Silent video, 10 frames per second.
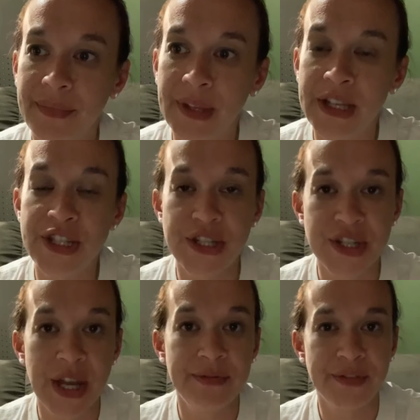do you
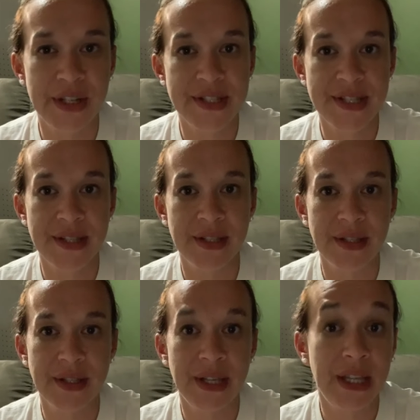still have friends
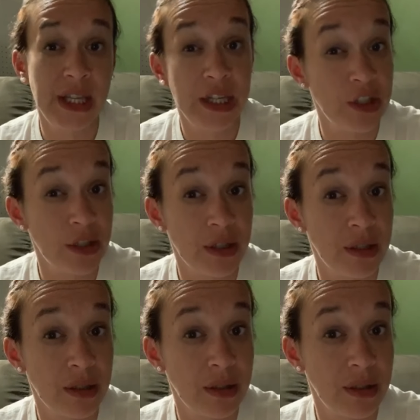here?
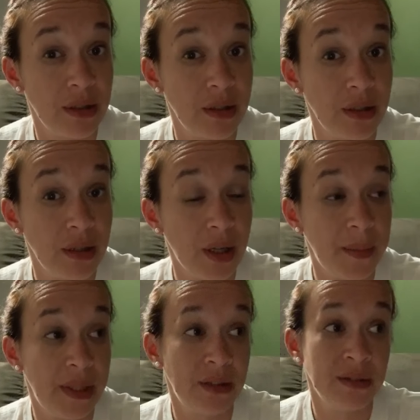I
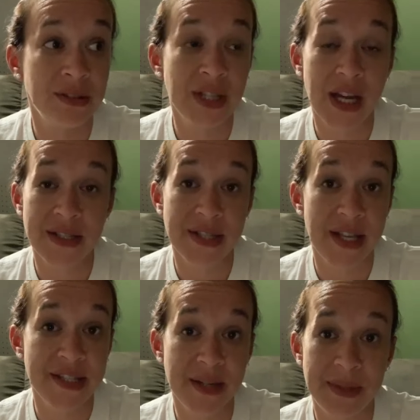mean, guys,
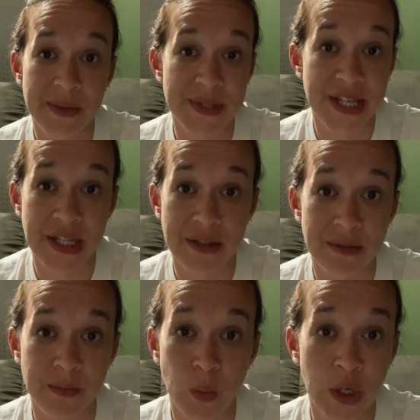last time he was
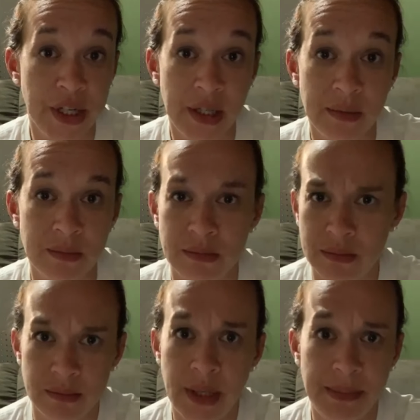here working,
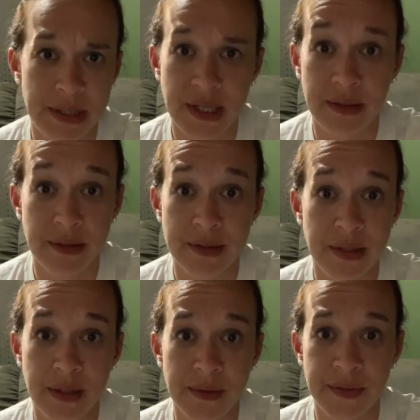maybe 10 years
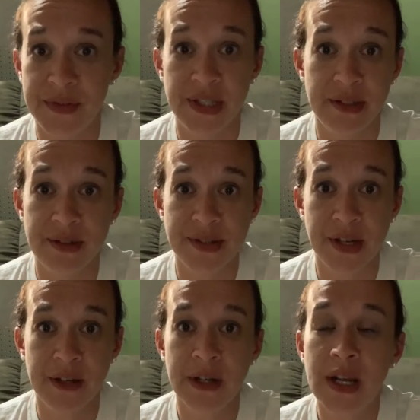ago, 15 years
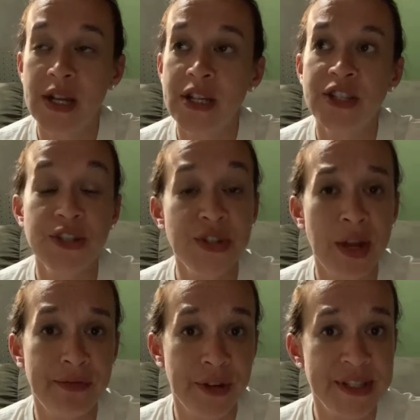ago. Do you still
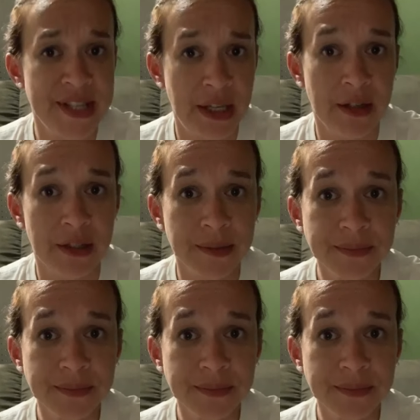have friends here?